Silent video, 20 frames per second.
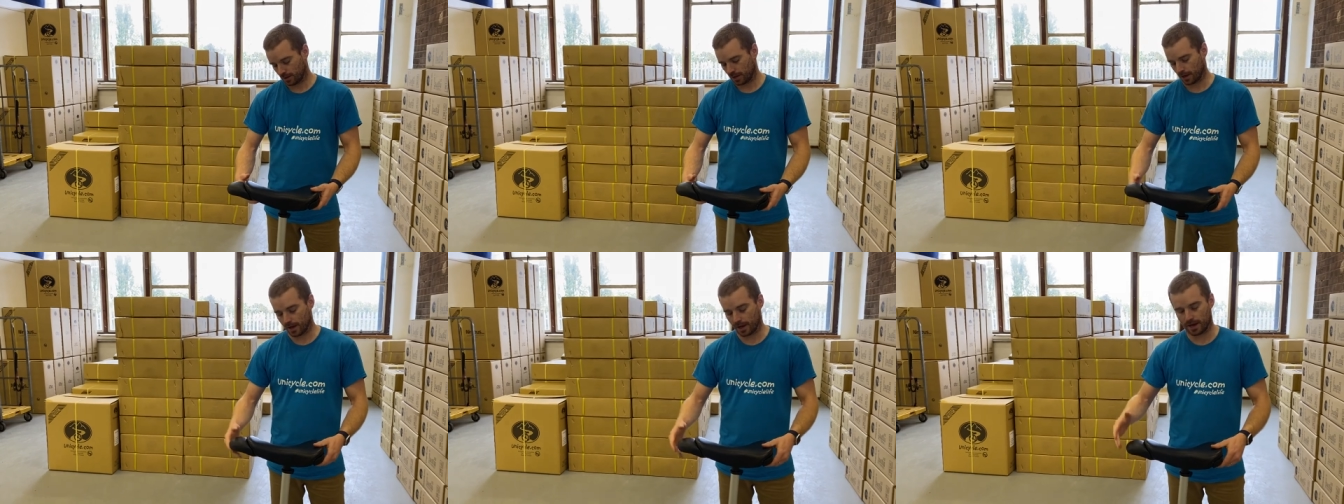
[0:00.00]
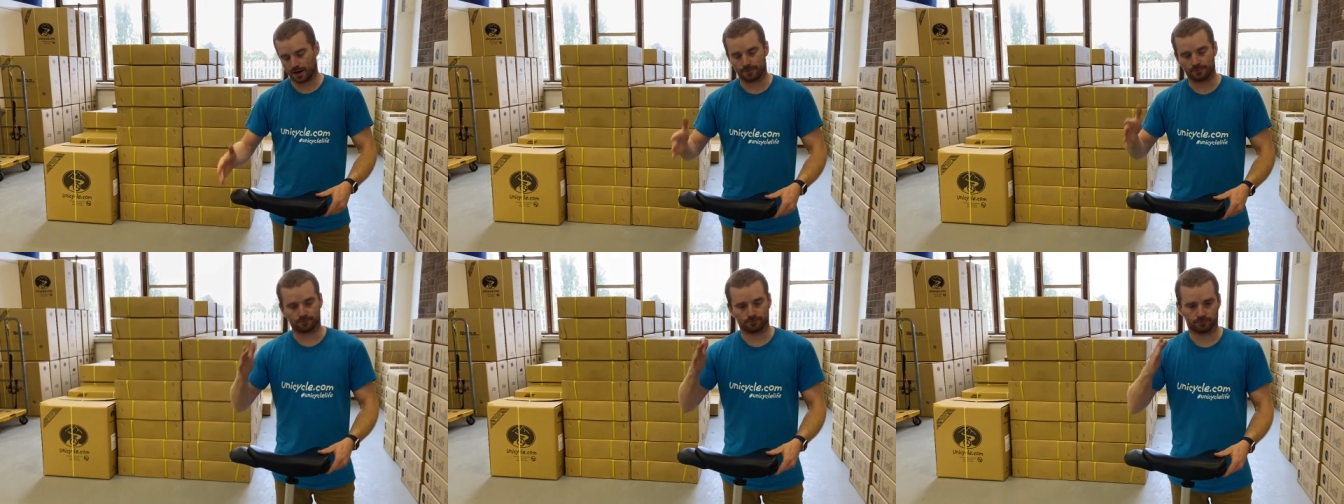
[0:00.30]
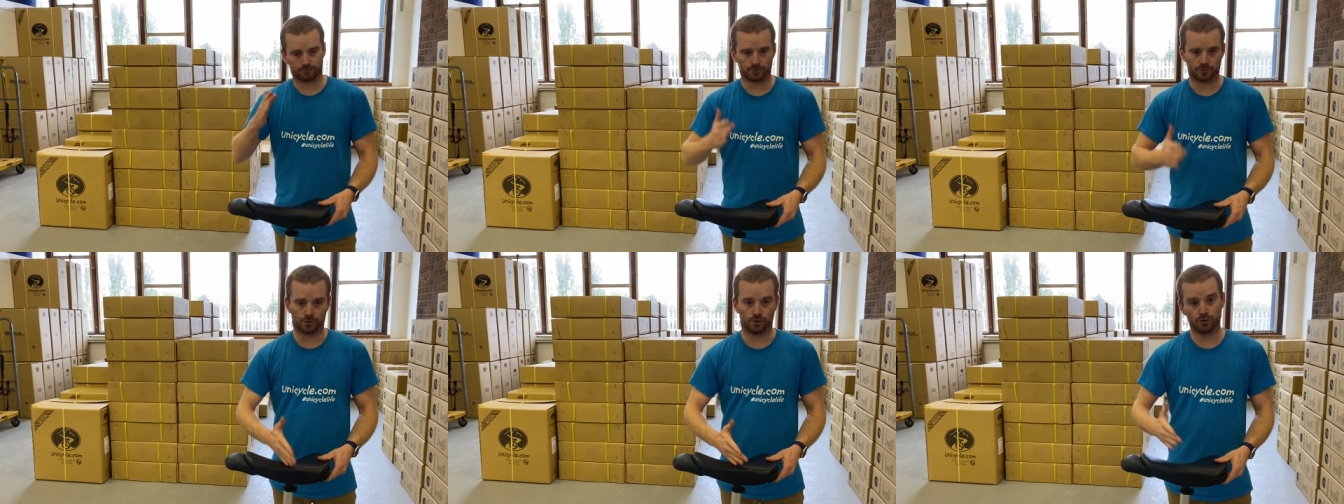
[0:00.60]
um,
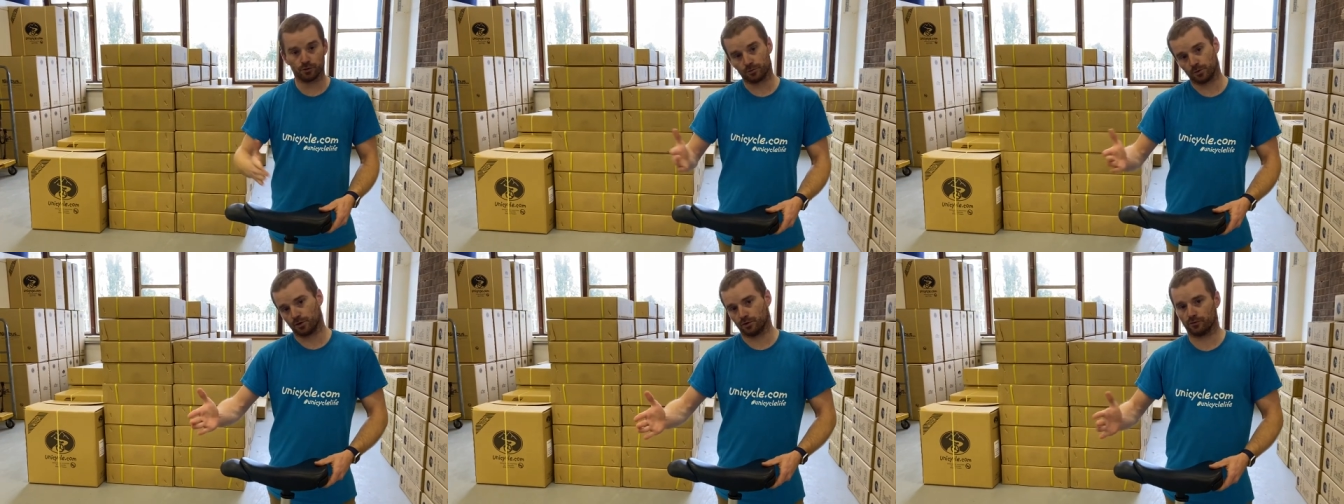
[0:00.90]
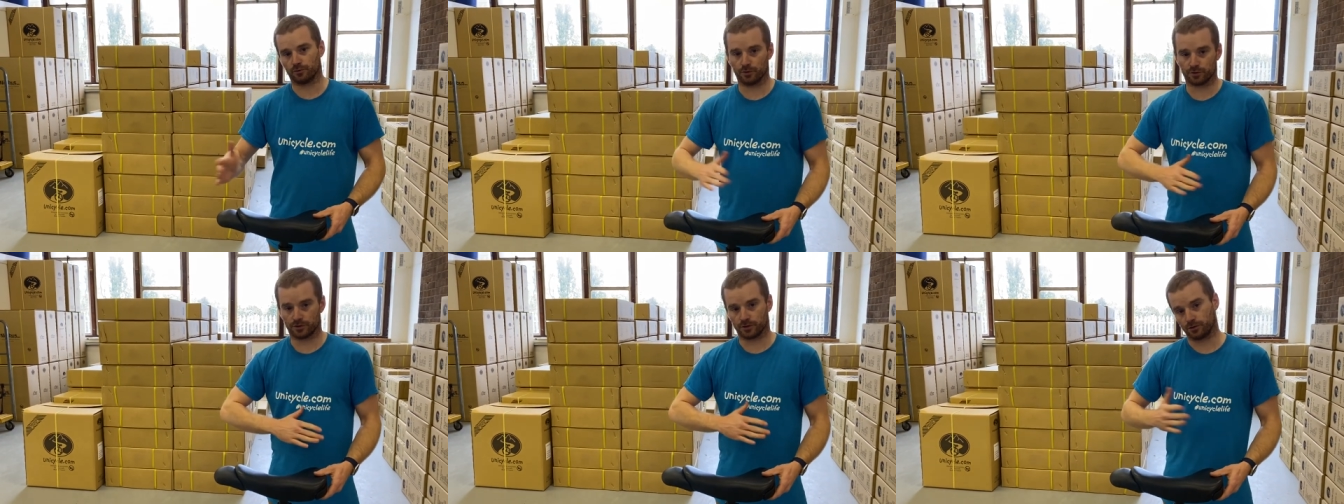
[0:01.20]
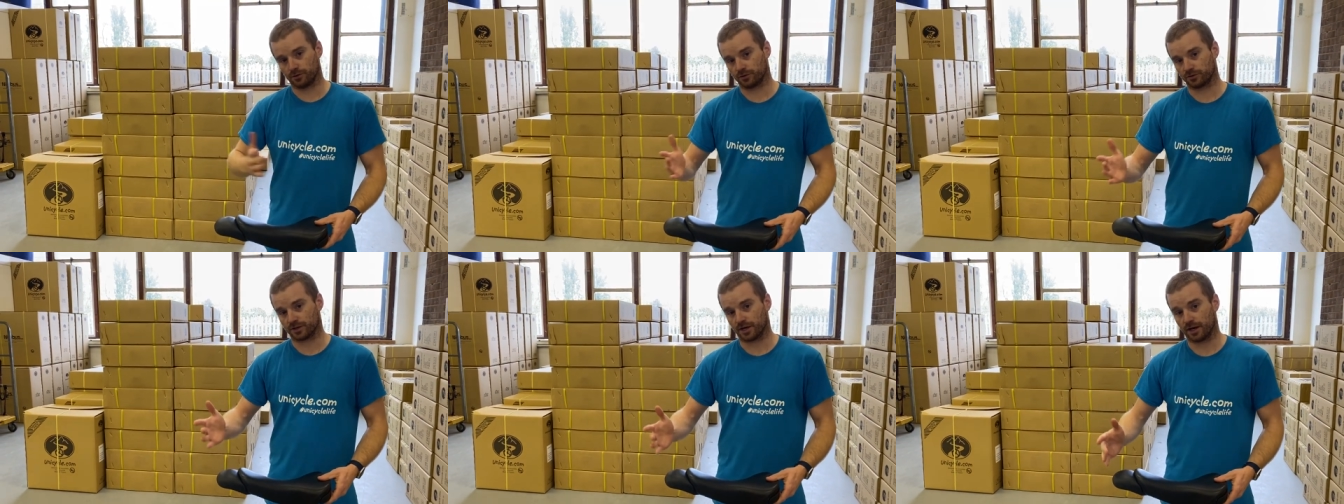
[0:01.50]
you move with
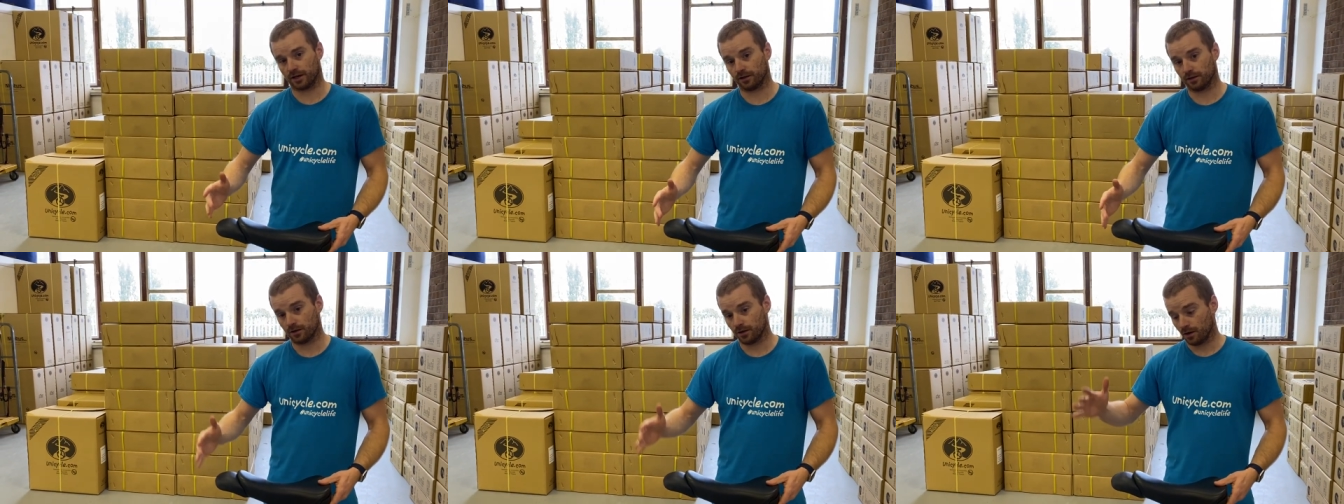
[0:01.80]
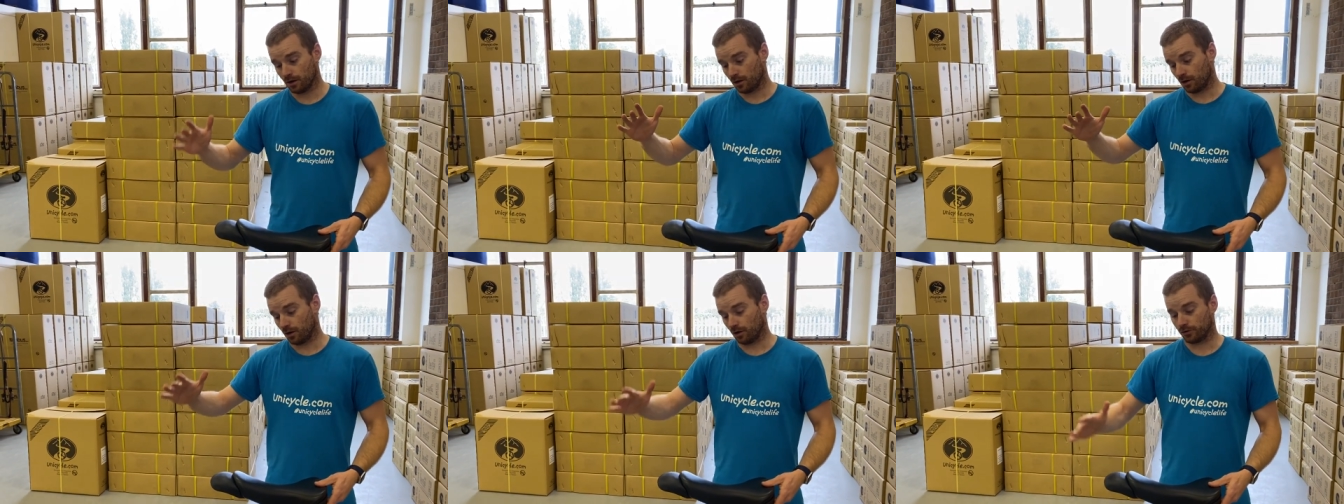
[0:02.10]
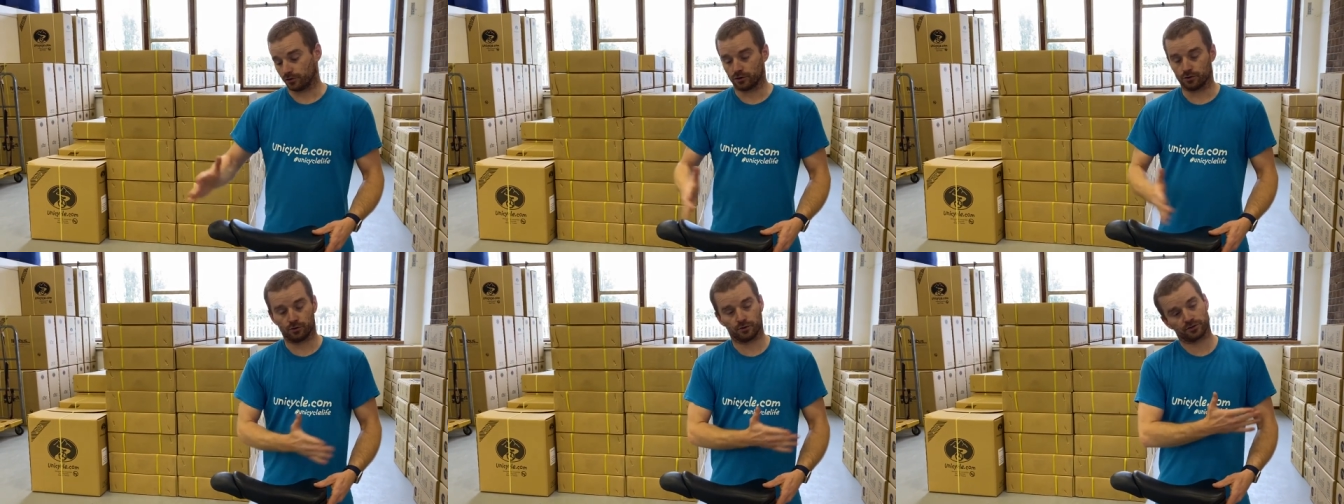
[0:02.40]
the unicycle
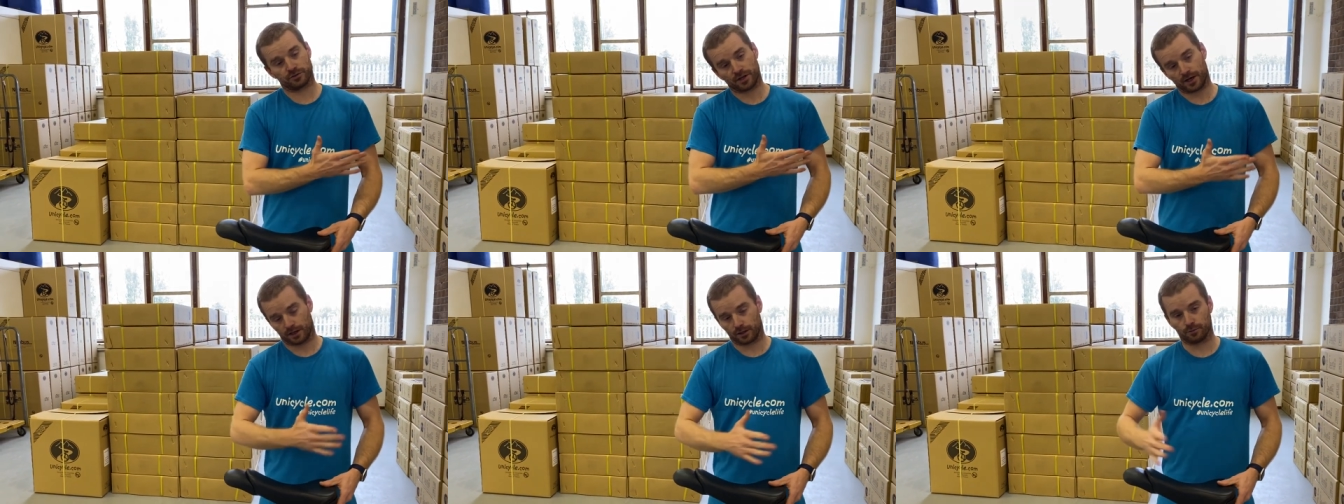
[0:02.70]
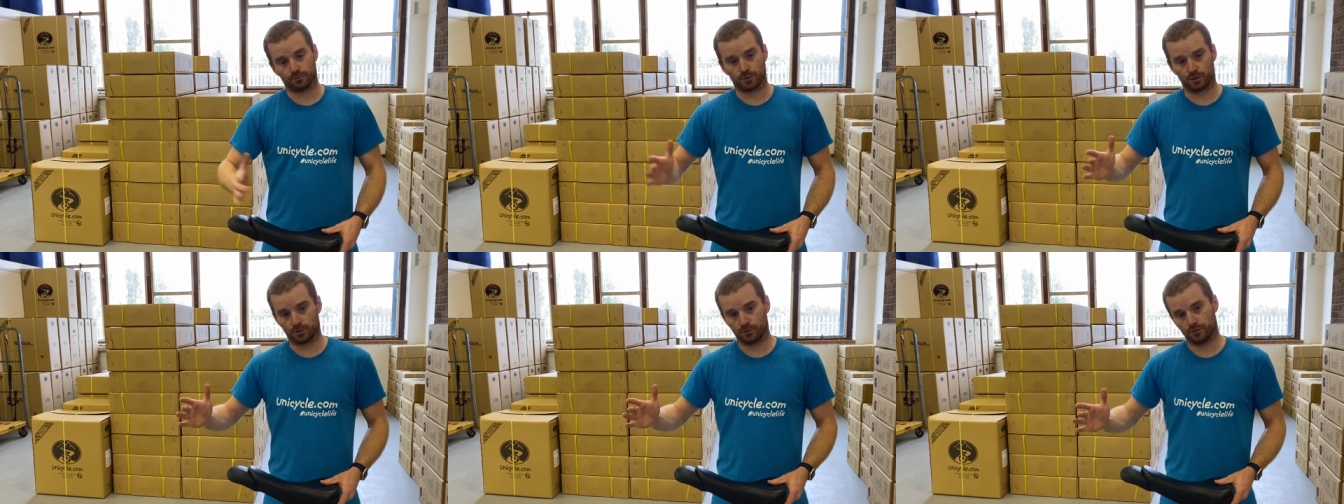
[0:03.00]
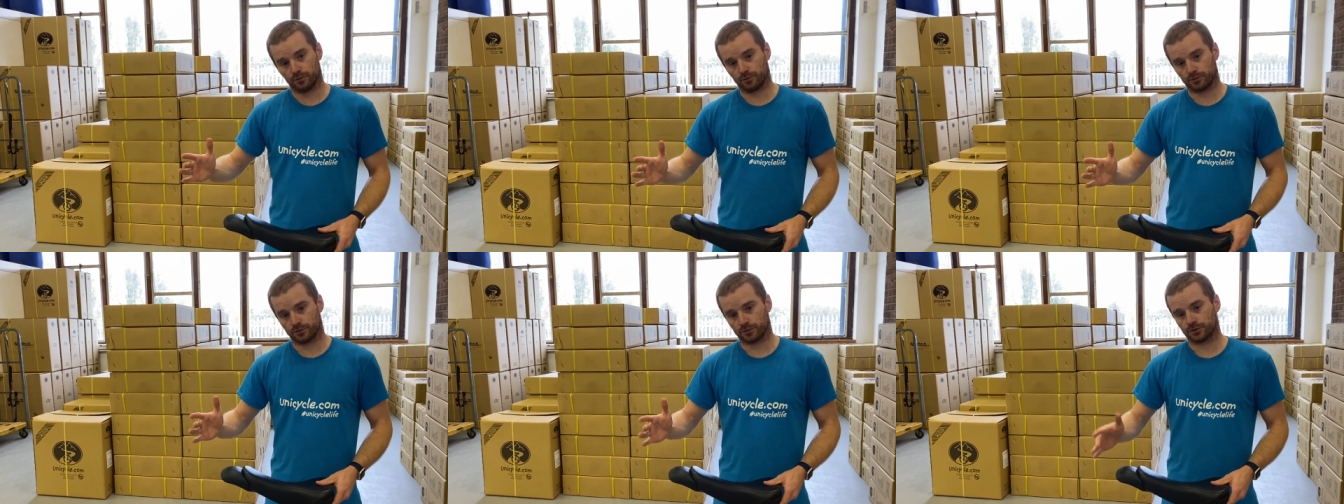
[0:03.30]
or the unicycle
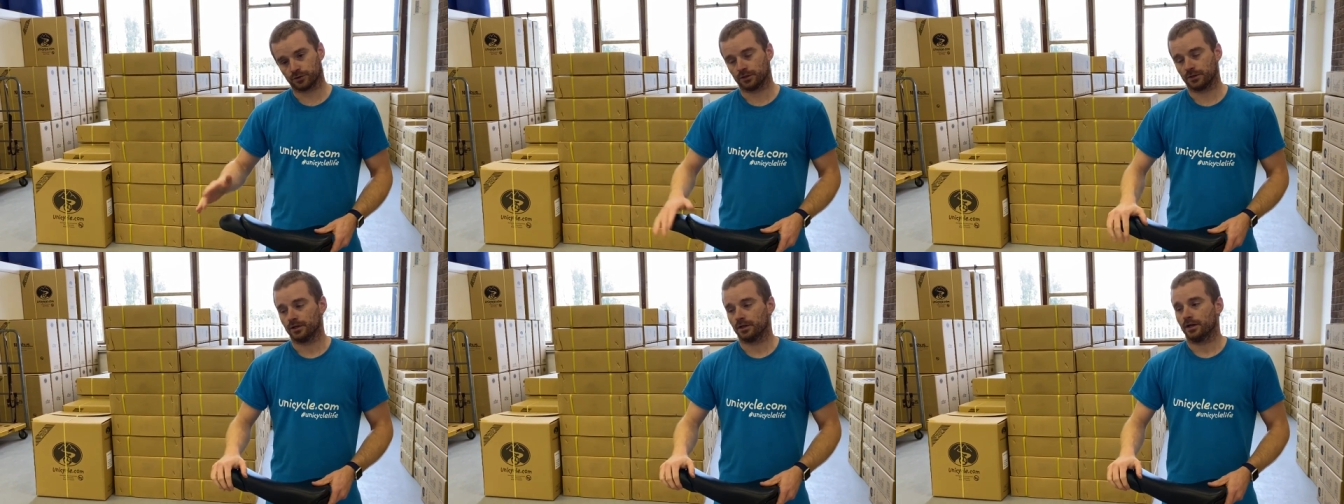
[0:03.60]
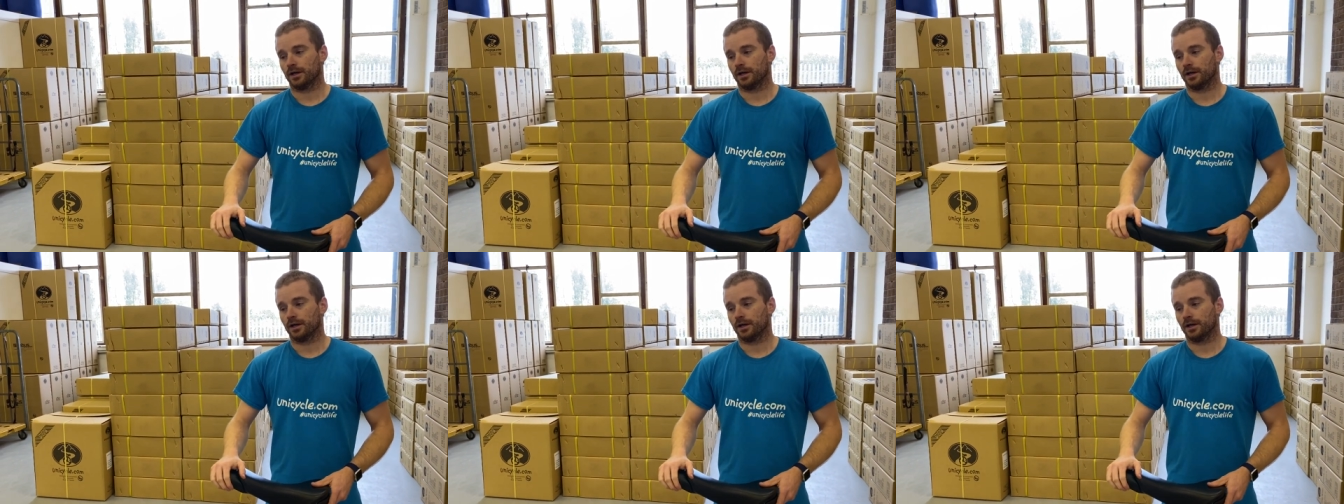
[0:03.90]
moves.